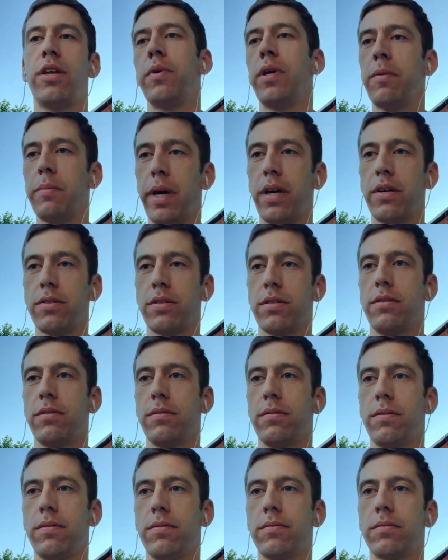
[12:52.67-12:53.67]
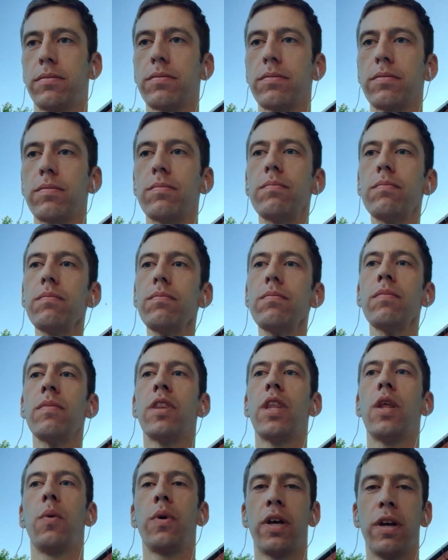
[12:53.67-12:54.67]
emails.
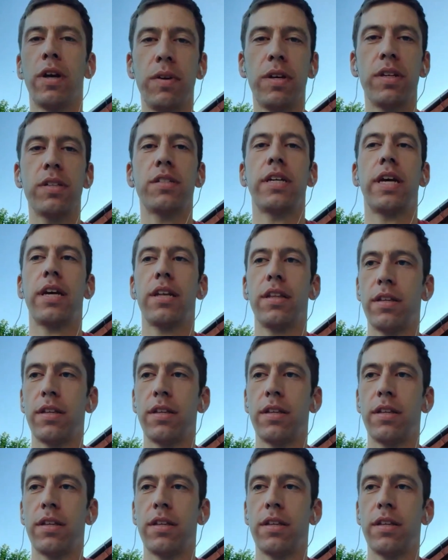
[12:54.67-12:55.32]
They'll give it a second